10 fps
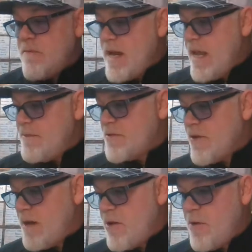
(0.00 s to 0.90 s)
My name is
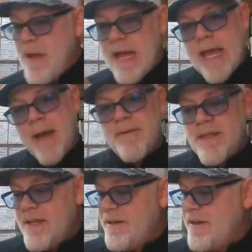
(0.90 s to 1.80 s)
Rob Hoback. Happy
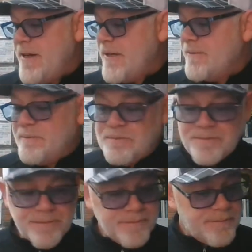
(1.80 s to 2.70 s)
that you're here.
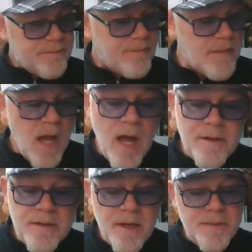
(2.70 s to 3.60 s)

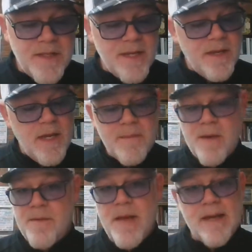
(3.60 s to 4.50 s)
Honored and humbled that you keep
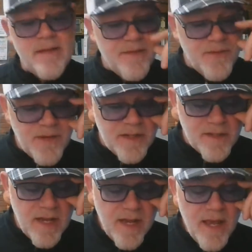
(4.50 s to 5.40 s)
coming back, like, for reals.
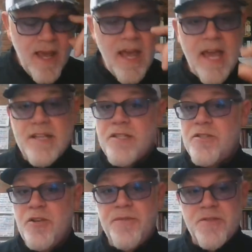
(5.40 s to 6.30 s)
Hey, it's a
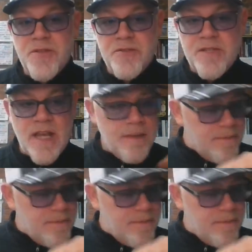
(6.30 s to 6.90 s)
2 for Tuesday.